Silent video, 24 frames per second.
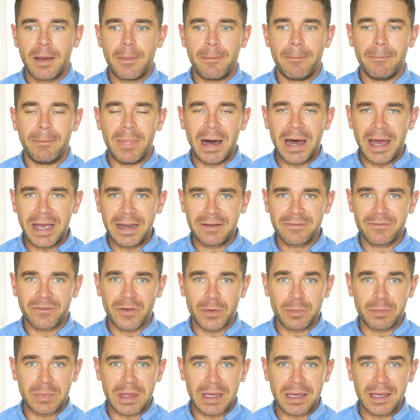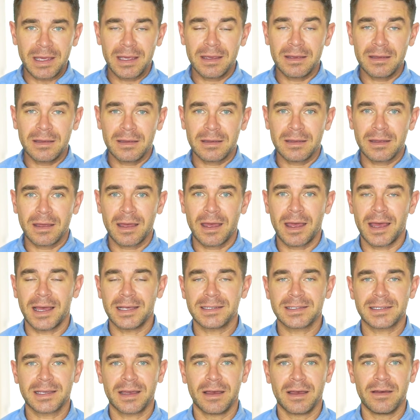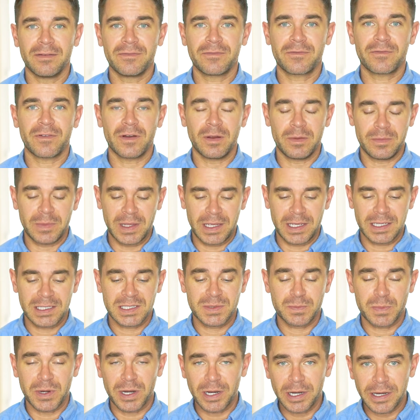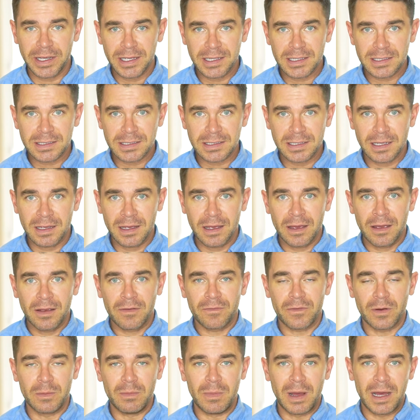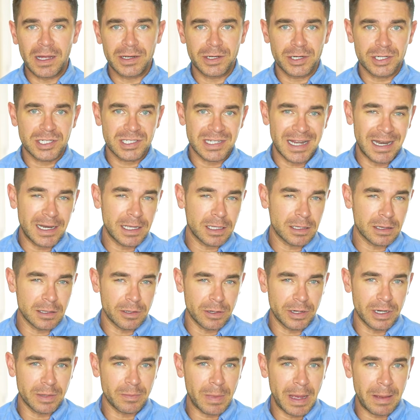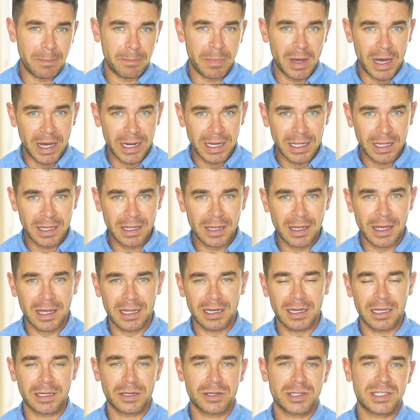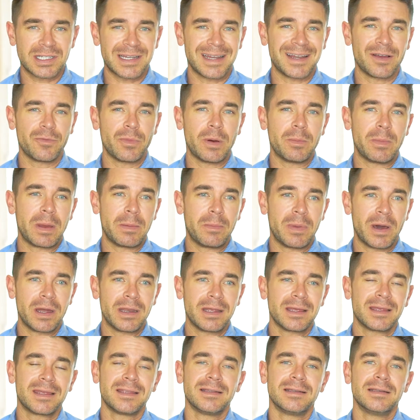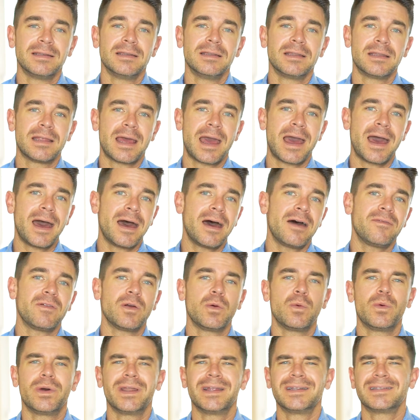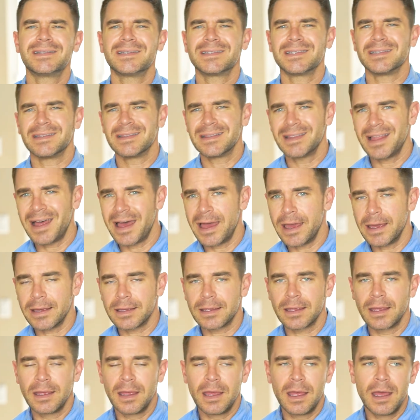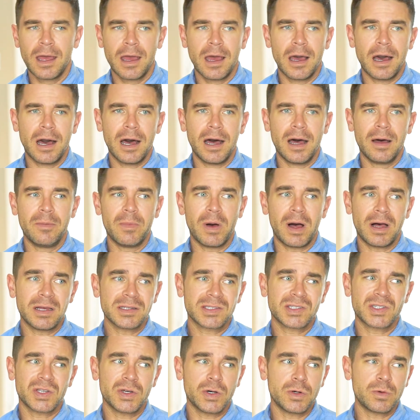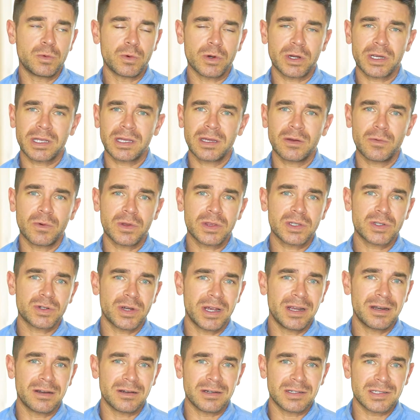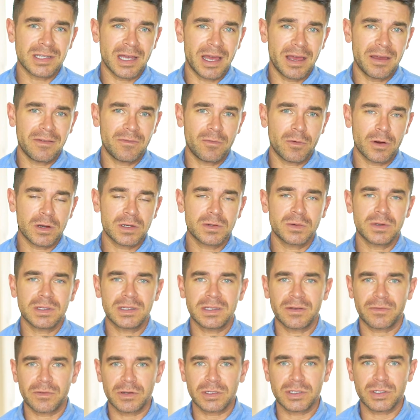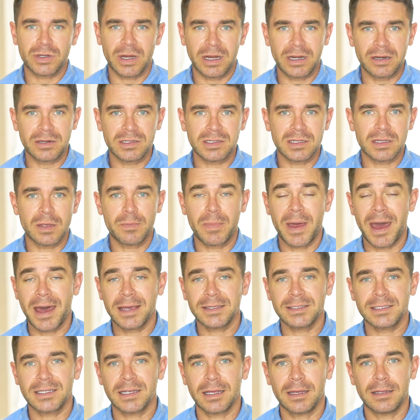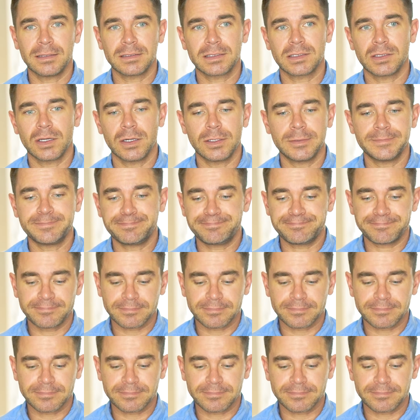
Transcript: Mine, for me, has come from experience, from understanding and learning my body and understanding what my body can have and what it doesn't like. Also working with trainers. I've worked with different trainers in the past, and so